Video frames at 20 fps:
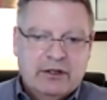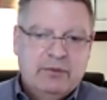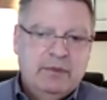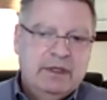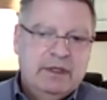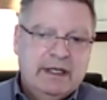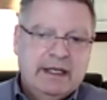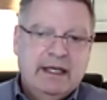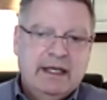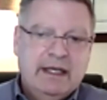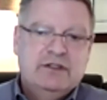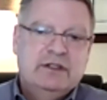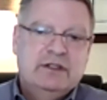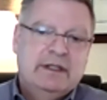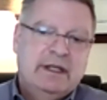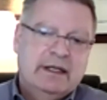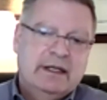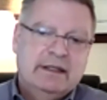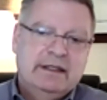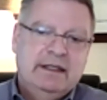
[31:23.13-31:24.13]
communication
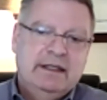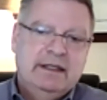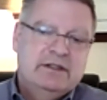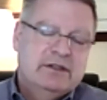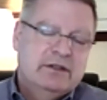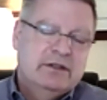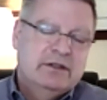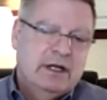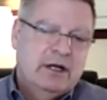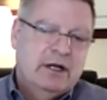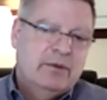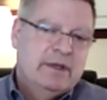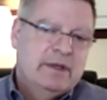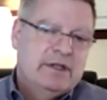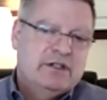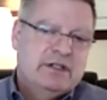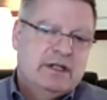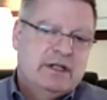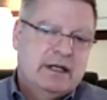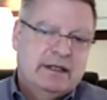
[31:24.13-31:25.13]
techniques and their
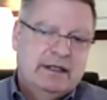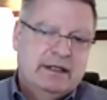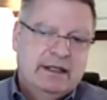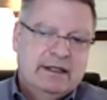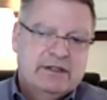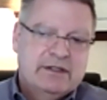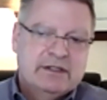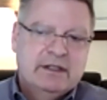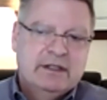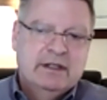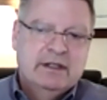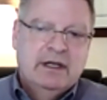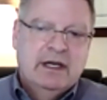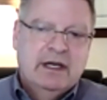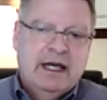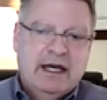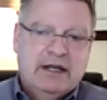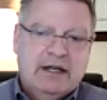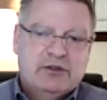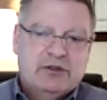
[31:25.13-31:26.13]
outreach techniques
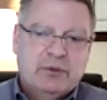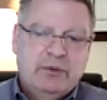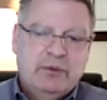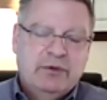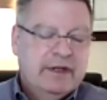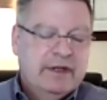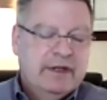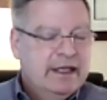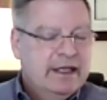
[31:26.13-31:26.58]
as we're moving.